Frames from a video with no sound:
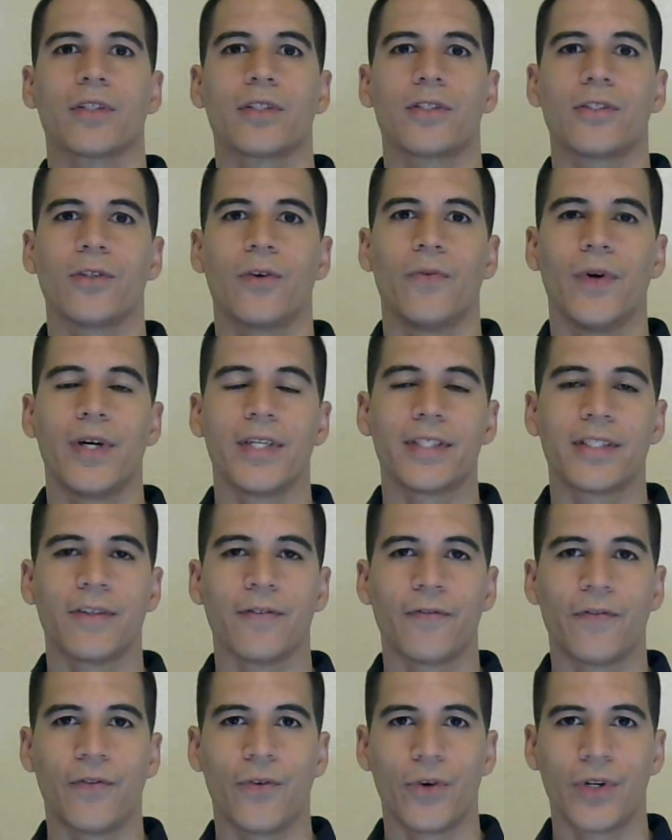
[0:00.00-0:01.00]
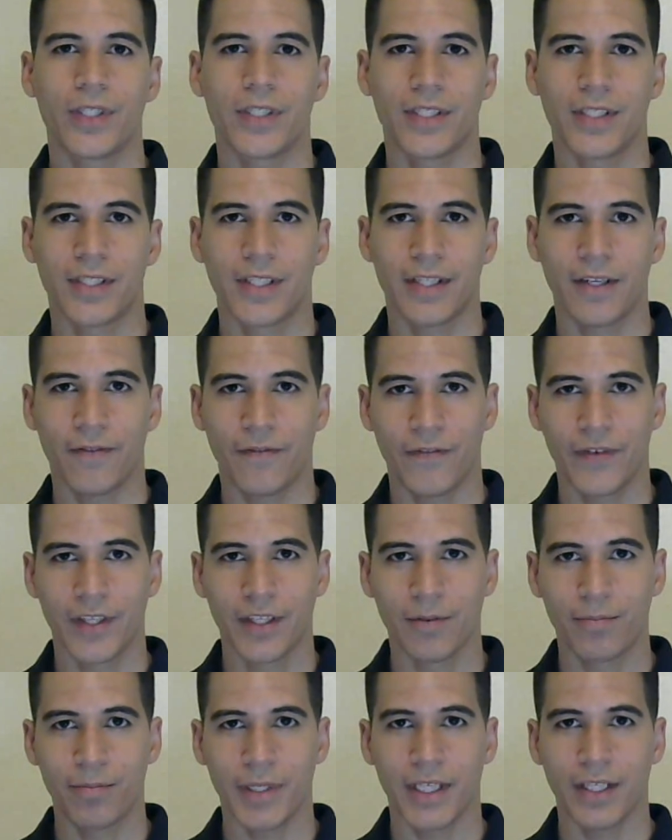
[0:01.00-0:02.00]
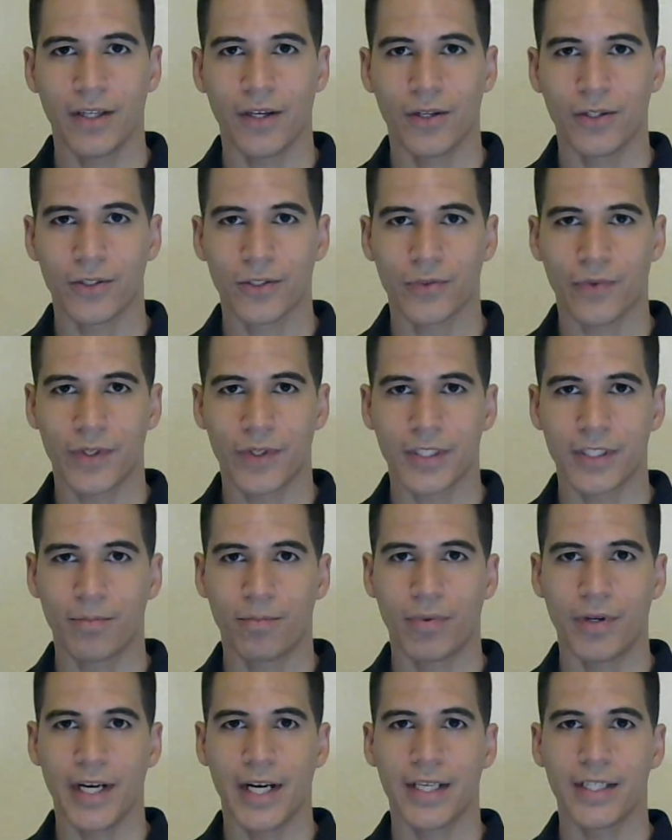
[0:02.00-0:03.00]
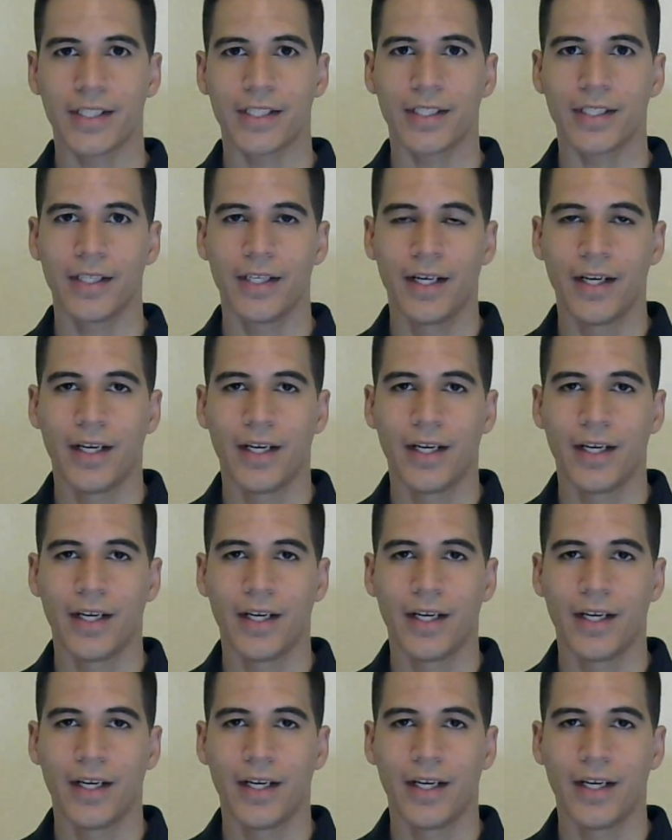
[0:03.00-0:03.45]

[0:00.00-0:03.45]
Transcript: So once the forces in the Filipinos were suppressed